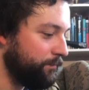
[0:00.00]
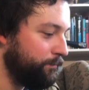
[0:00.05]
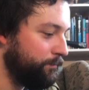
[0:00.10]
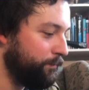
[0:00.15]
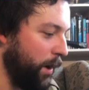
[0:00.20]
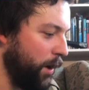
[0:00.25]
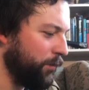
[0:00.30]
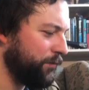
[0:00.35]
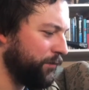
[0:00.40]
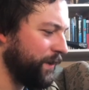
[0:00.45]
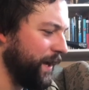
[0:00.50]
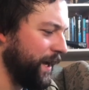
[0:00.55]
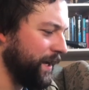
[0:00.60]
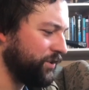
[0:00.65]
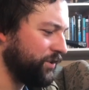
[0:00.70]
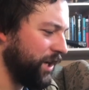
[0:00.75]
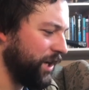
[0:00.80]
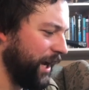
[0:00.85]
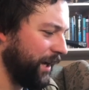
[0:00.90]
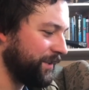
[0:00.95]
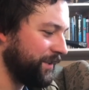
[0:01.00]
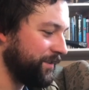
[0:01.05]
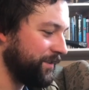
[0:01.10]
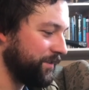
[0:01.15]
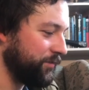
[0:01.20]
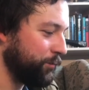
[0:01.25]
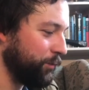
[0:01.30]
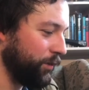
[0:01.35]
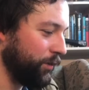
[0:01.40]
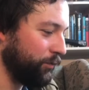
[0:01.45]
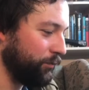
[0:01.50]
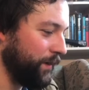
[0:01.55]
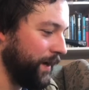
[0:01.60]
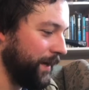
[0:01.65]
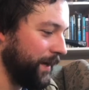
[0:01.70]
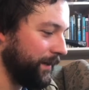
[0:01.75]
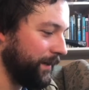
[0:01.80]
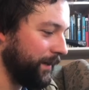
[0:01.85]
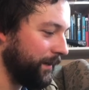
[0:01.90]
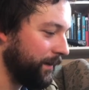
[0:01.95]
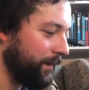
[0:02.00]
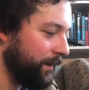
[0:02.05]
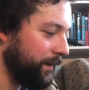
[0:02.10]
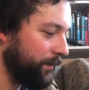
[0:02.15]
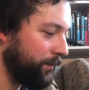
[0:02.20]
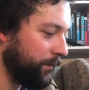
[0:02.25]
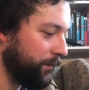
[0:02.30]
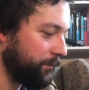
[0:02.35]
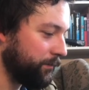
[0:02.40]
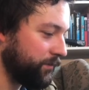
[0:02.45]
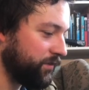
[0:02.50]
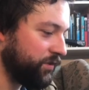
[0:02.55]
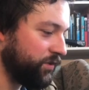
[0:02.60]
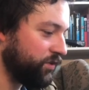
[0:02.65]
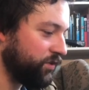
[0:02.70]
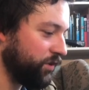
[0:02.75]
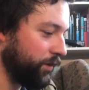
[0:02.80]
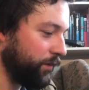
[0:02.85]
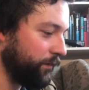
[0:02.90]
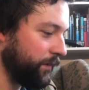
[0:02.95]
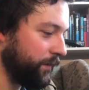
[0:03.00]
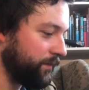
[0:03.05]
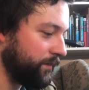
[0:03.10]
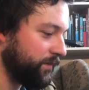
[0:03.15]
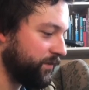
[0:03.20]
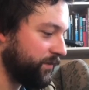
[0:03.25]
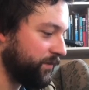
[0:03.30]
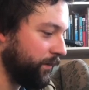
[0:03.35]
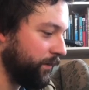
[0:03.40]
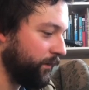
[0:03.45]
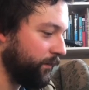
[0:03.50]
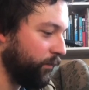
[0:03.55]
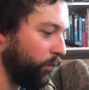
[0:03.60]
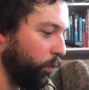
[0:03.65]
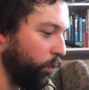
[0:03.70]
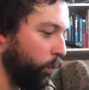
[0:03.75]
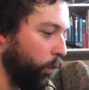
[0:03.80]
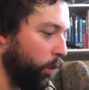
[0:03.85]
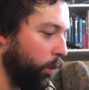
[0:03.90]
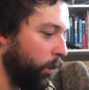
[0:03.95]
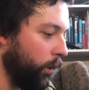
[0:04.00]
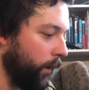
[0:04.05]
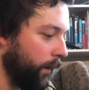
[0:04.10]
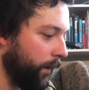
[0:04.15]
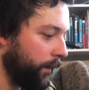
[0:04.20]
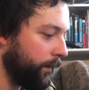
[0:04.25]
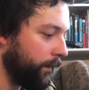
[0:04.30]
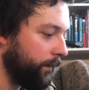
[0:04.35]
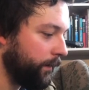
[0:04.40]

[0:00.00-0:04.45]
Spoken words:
Both Ajaxes were ready, those servants of war.